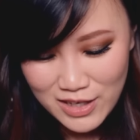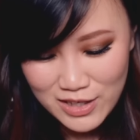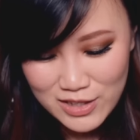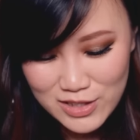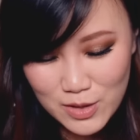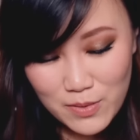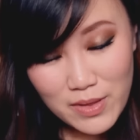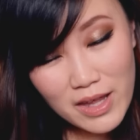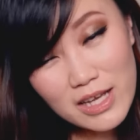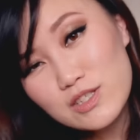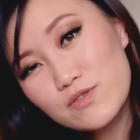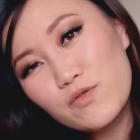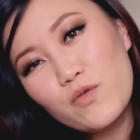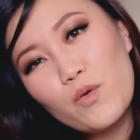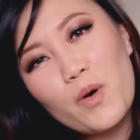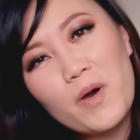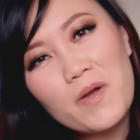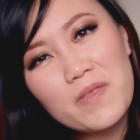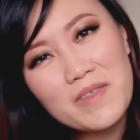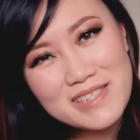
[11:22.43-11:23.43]
So that's
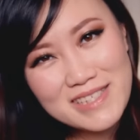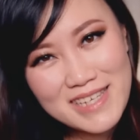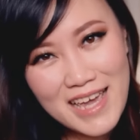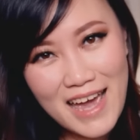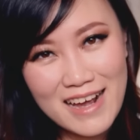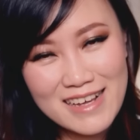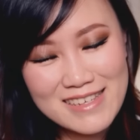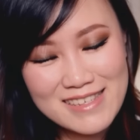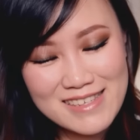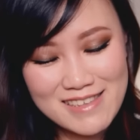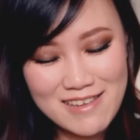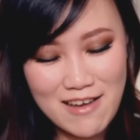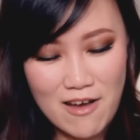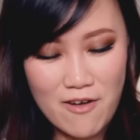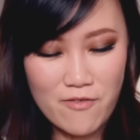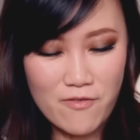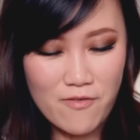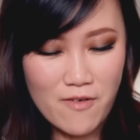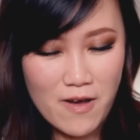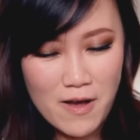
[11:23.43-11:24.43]
for the tech
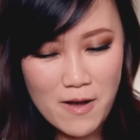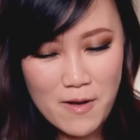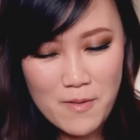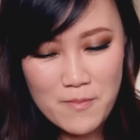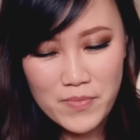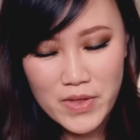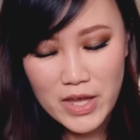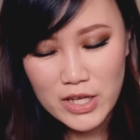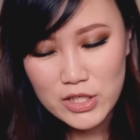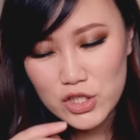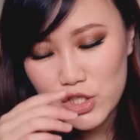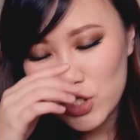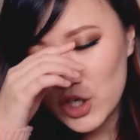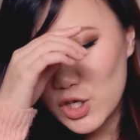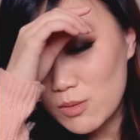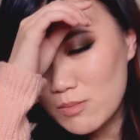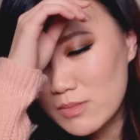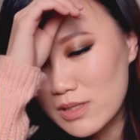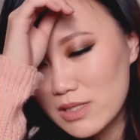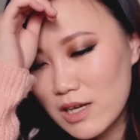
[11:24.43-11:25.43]
stuff. Um, in
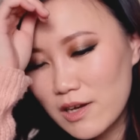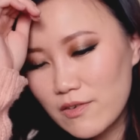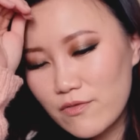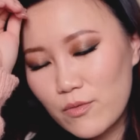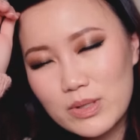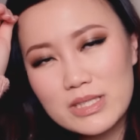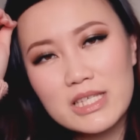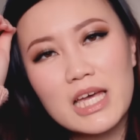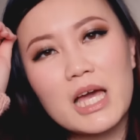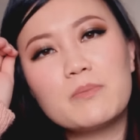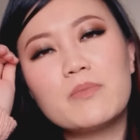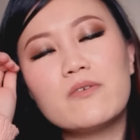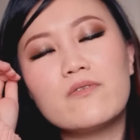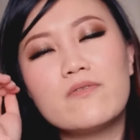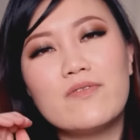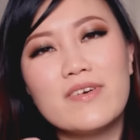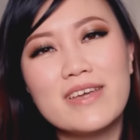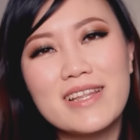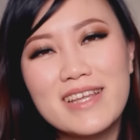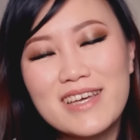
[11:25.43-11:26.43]
terms of what type
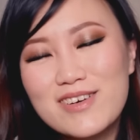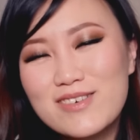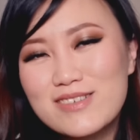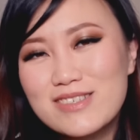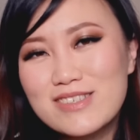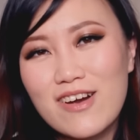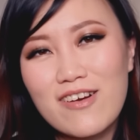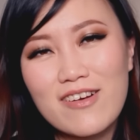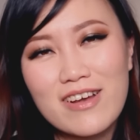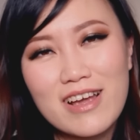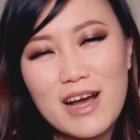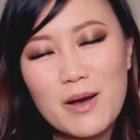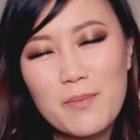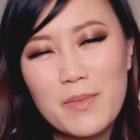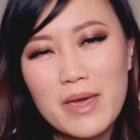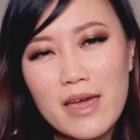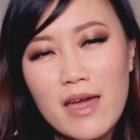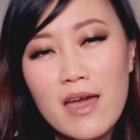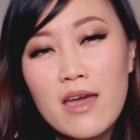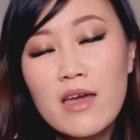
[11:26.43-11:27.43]
of videos are
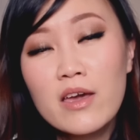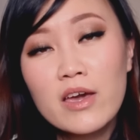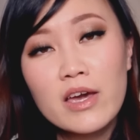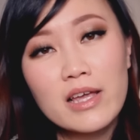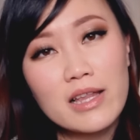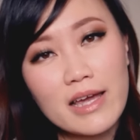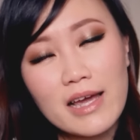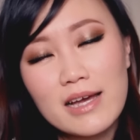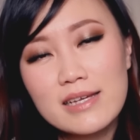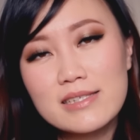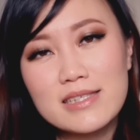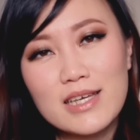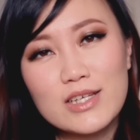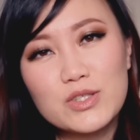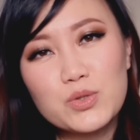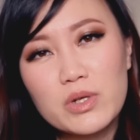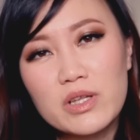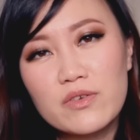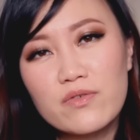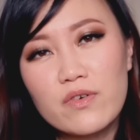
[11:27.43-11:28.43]
coming, like I said,
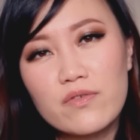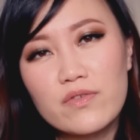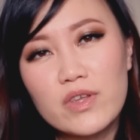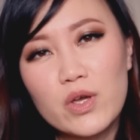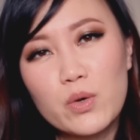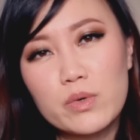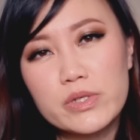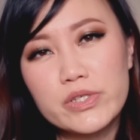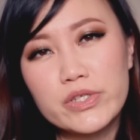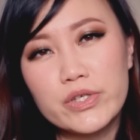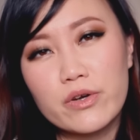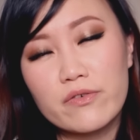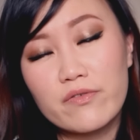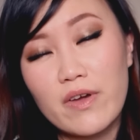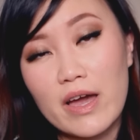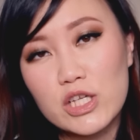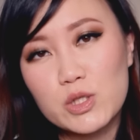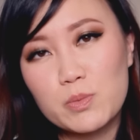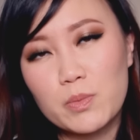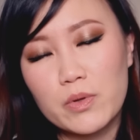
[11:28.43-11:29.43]
2015 was the year of
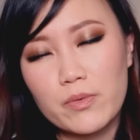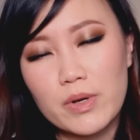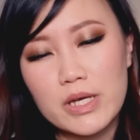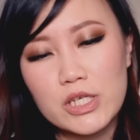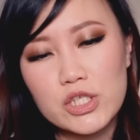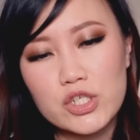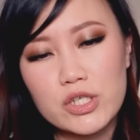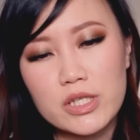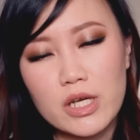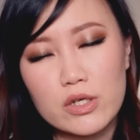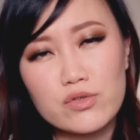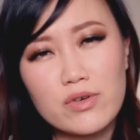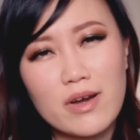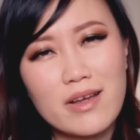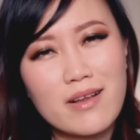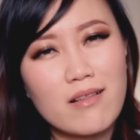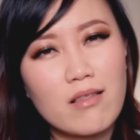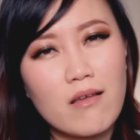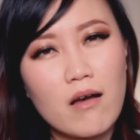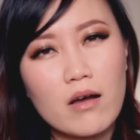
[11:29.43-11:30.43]
exploration. I
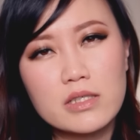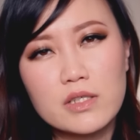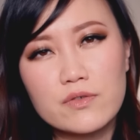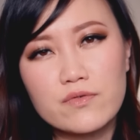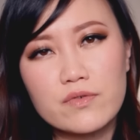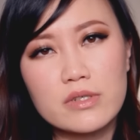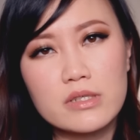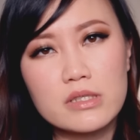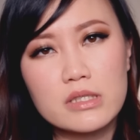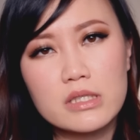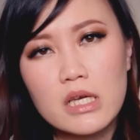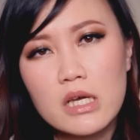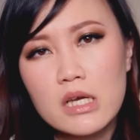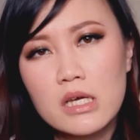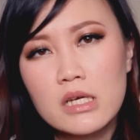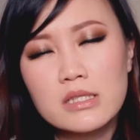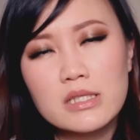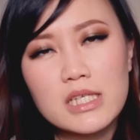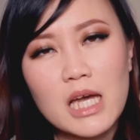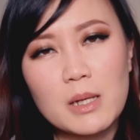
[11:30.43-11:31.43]
tried a lot of different
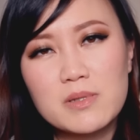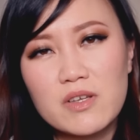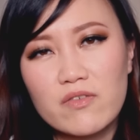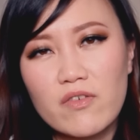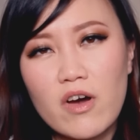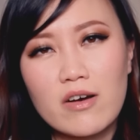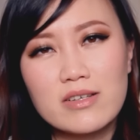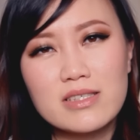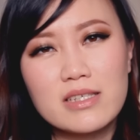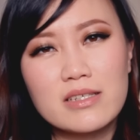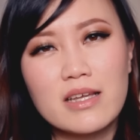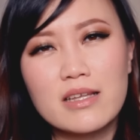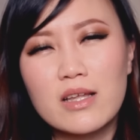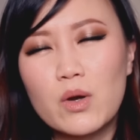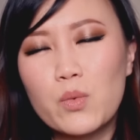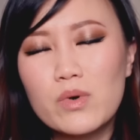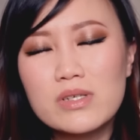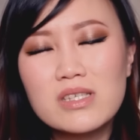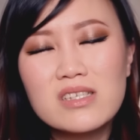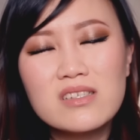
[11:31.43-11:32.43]
types of content and
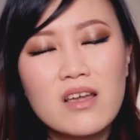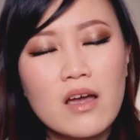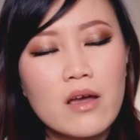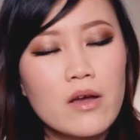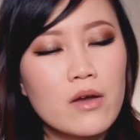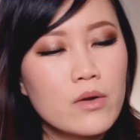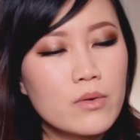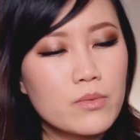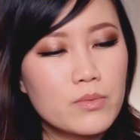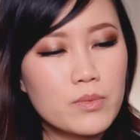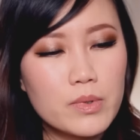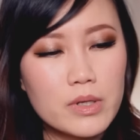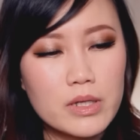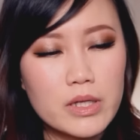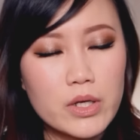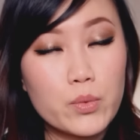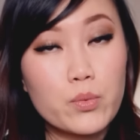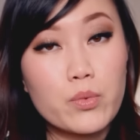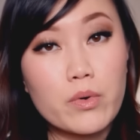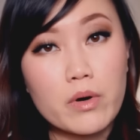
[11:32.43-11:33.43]
I wasn't
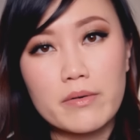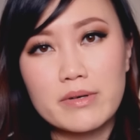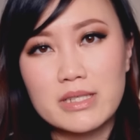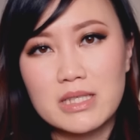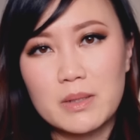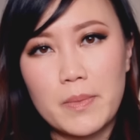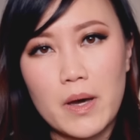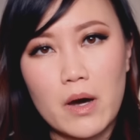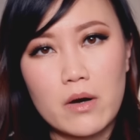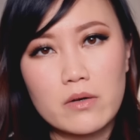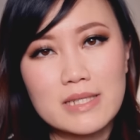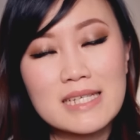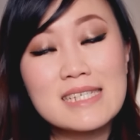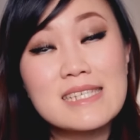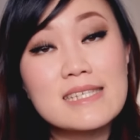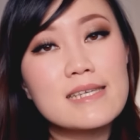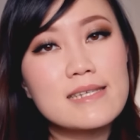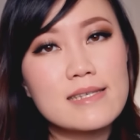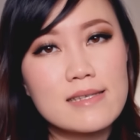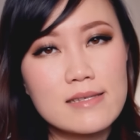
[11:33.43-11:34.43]
really worried about
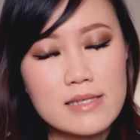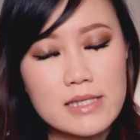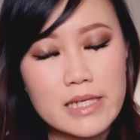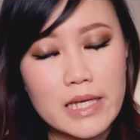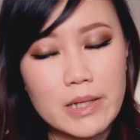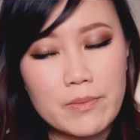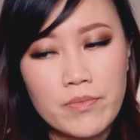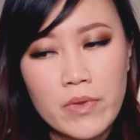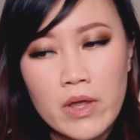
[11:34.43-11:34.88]
consistency.